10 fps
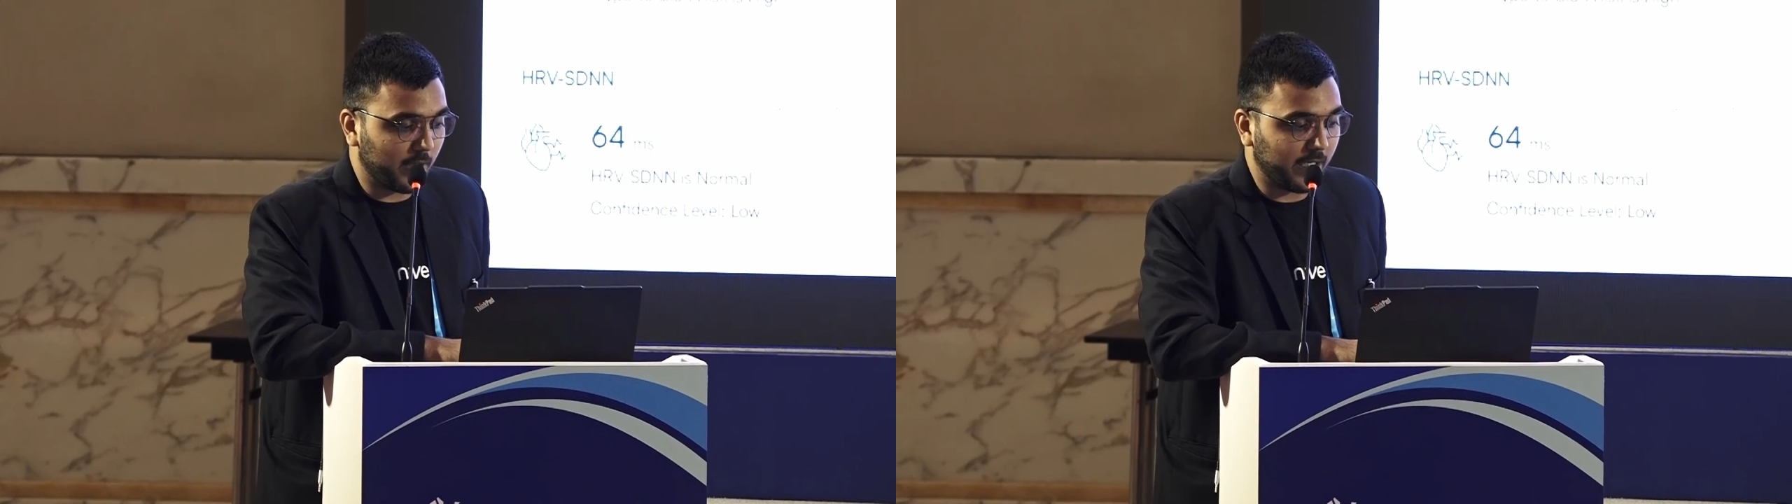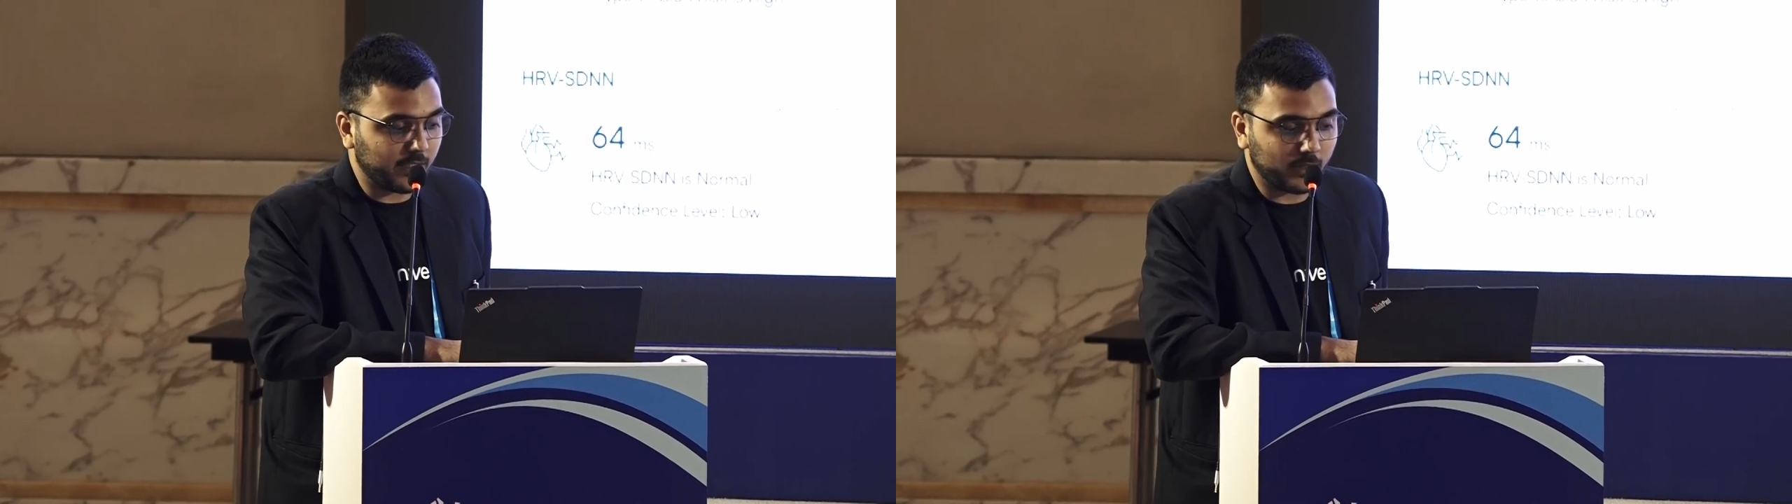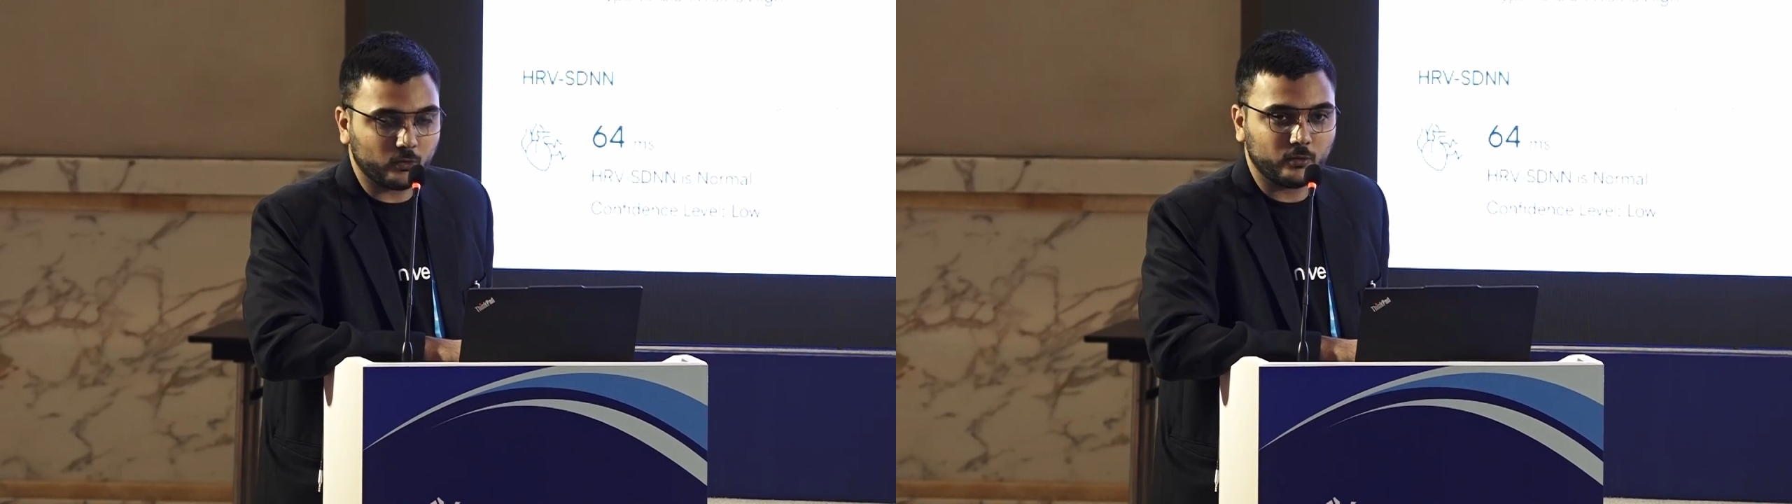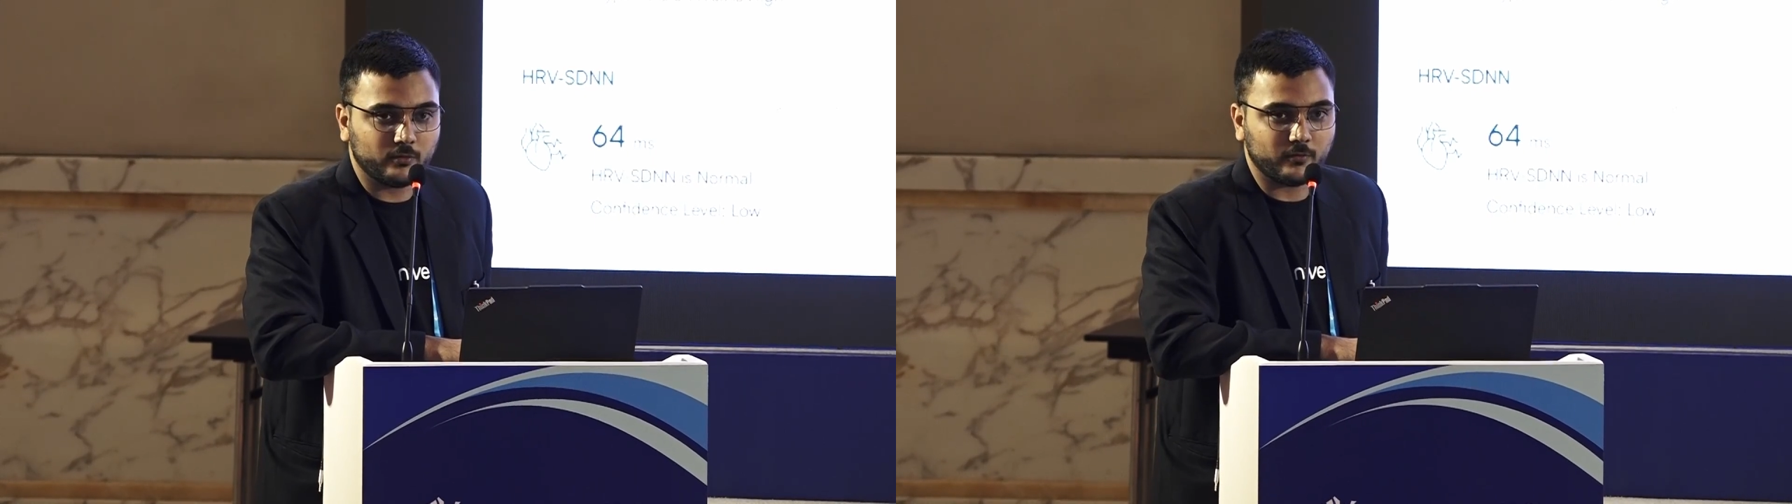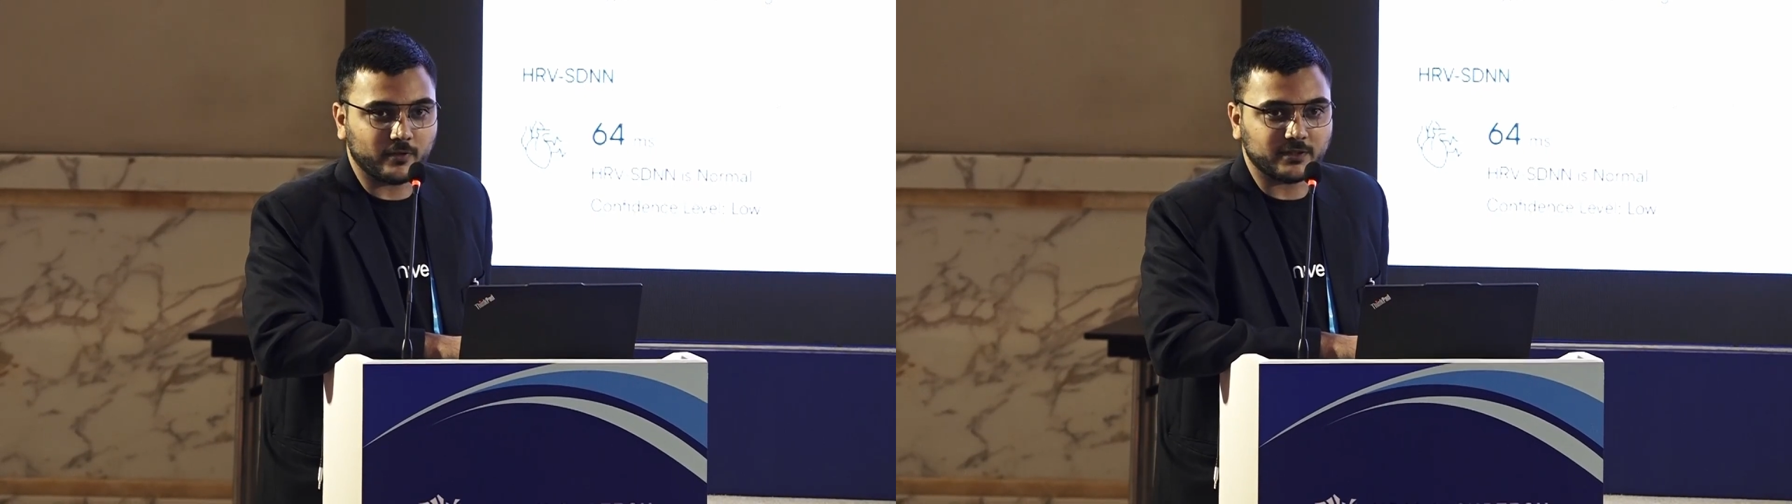by 82,
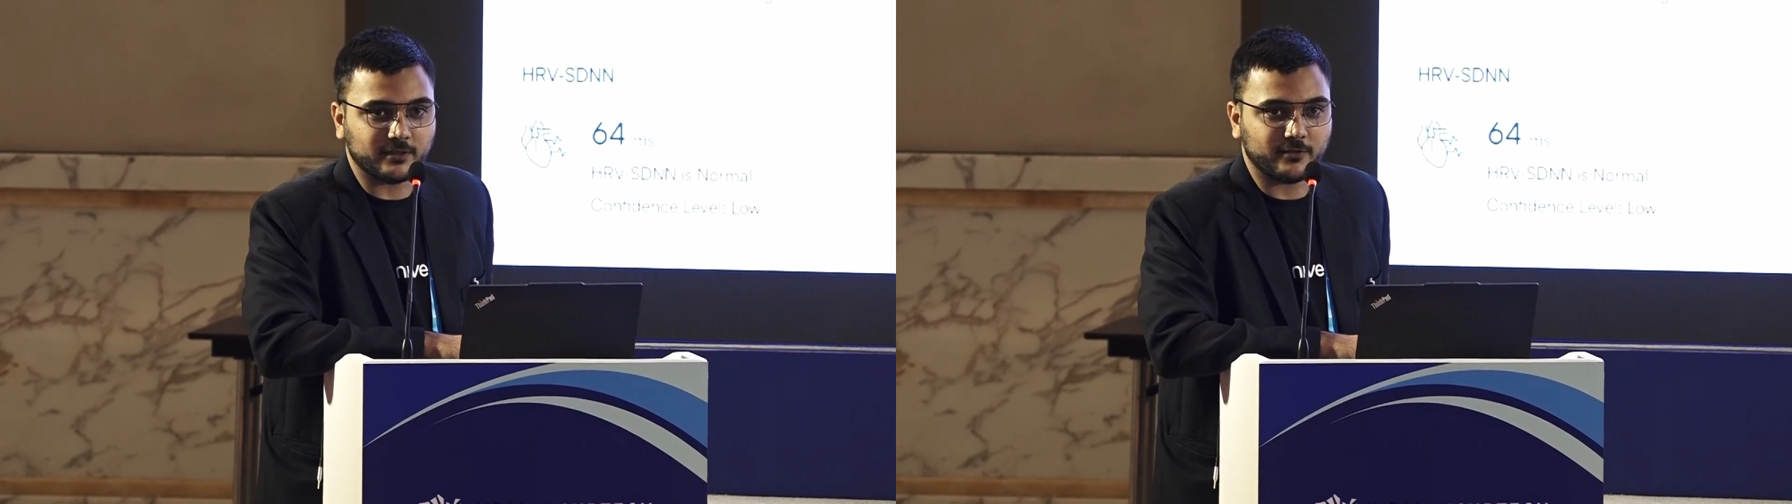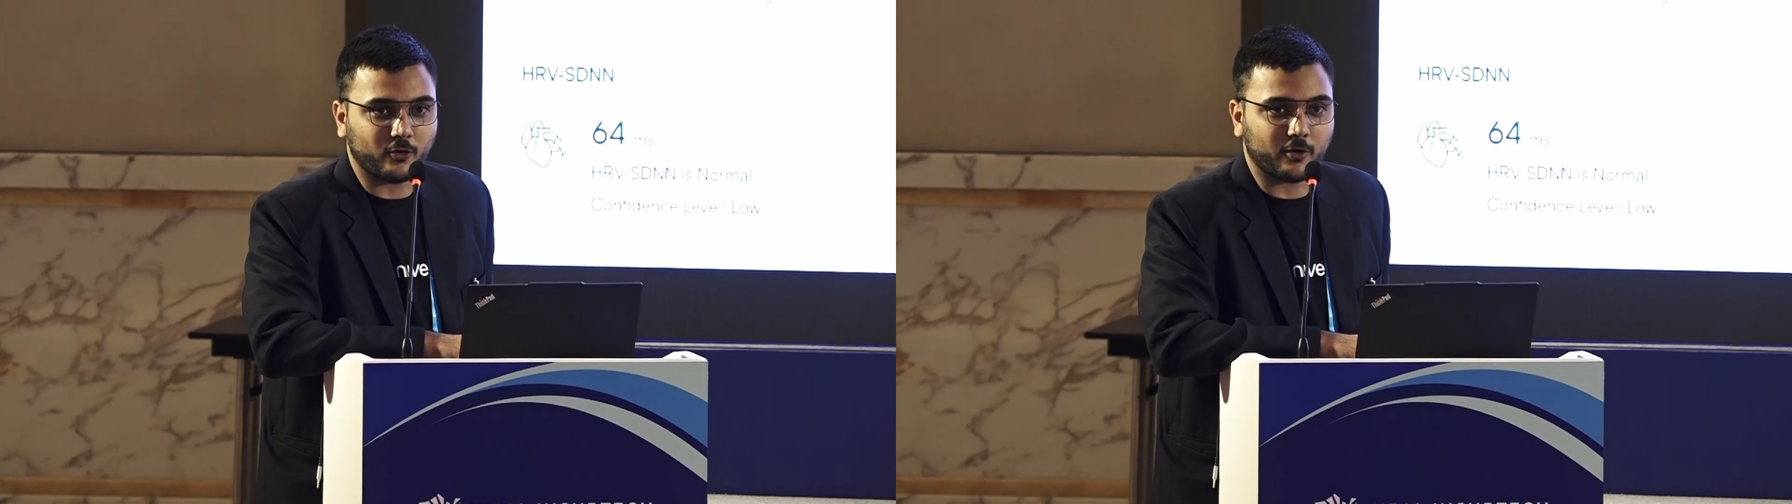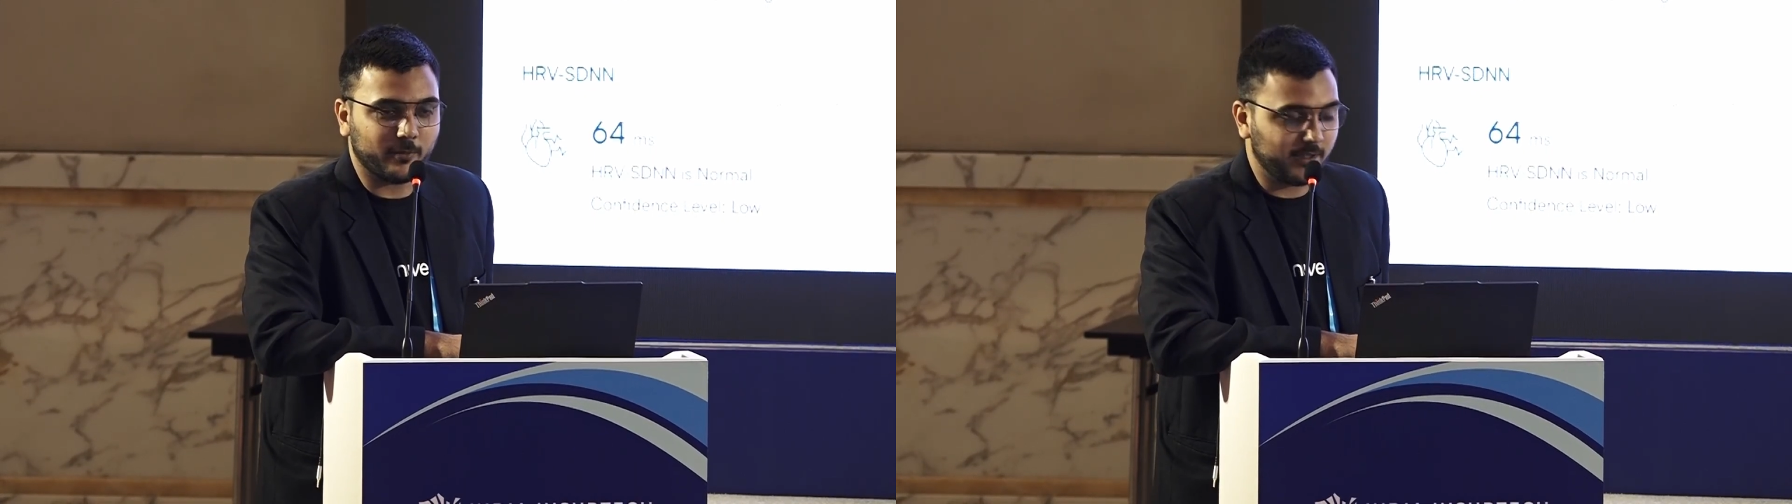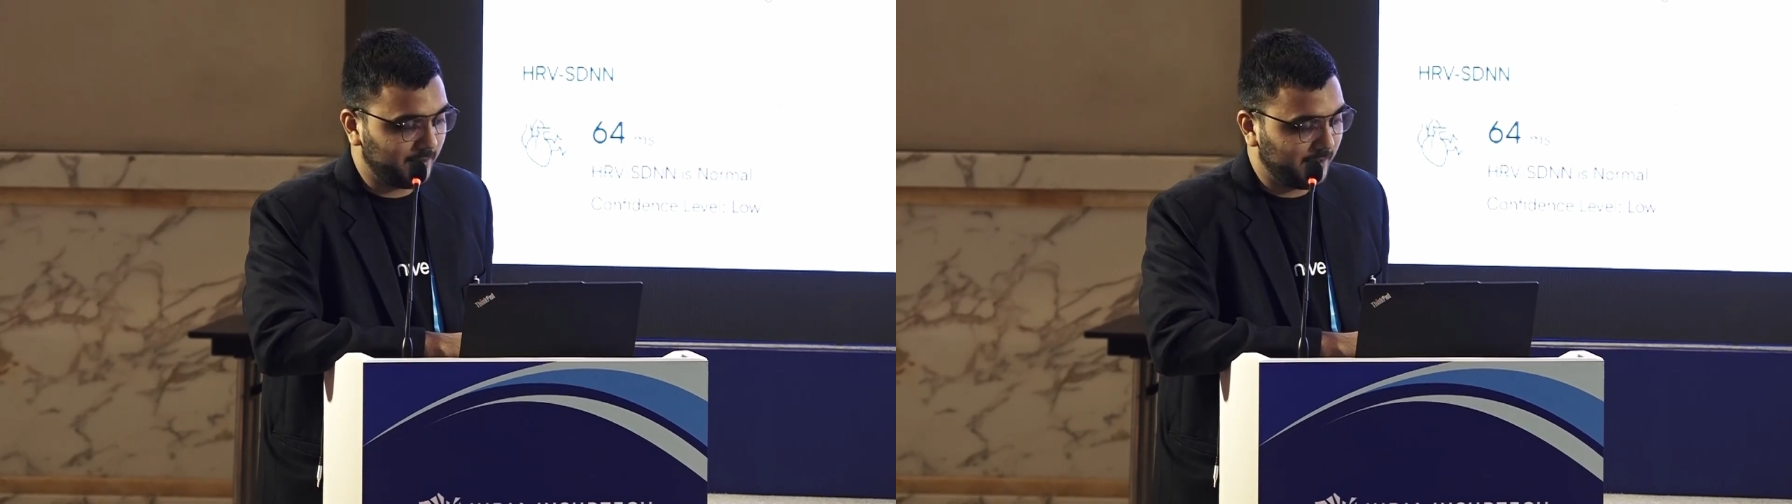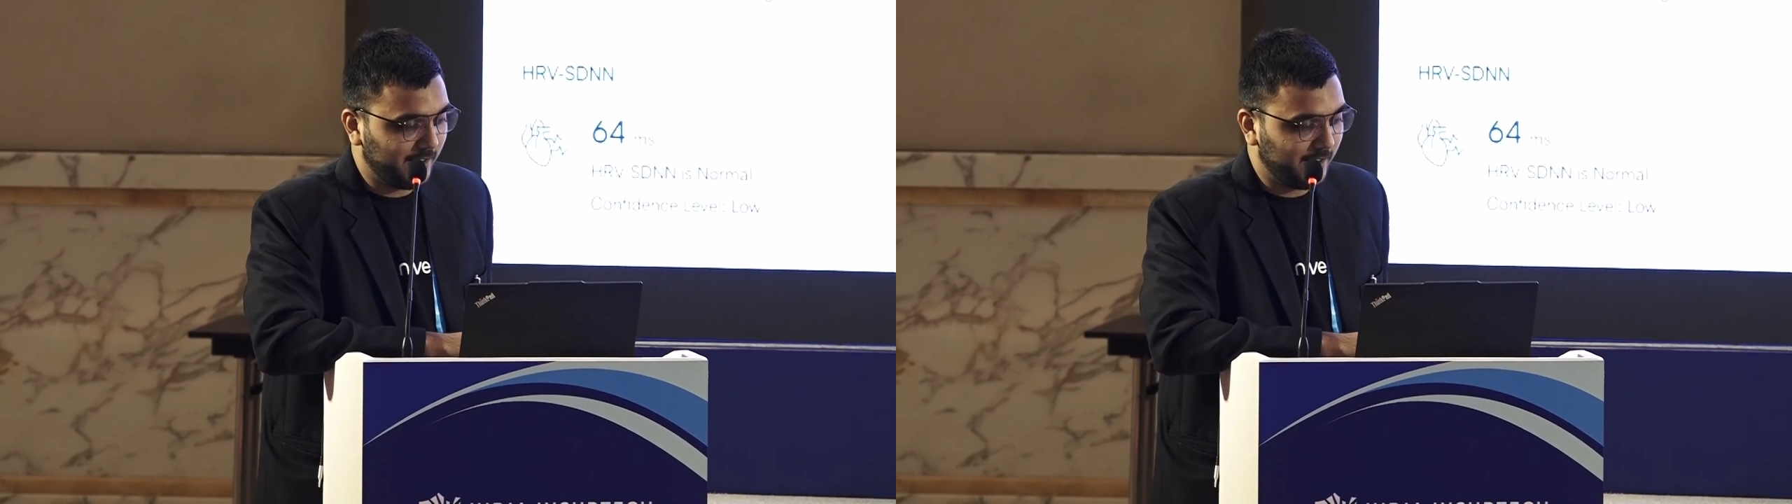which is normal.